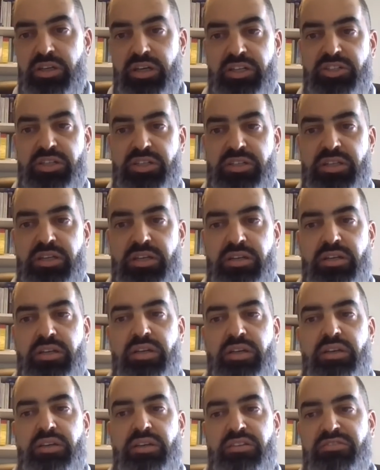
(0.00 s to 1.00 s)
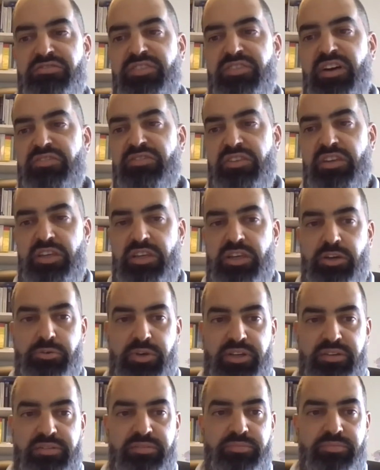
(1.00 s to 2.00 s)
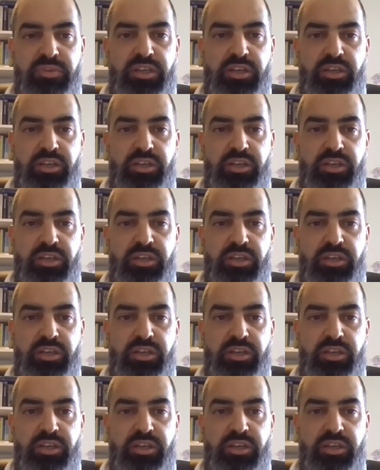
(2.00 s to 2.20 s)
agenda in 5 key areas,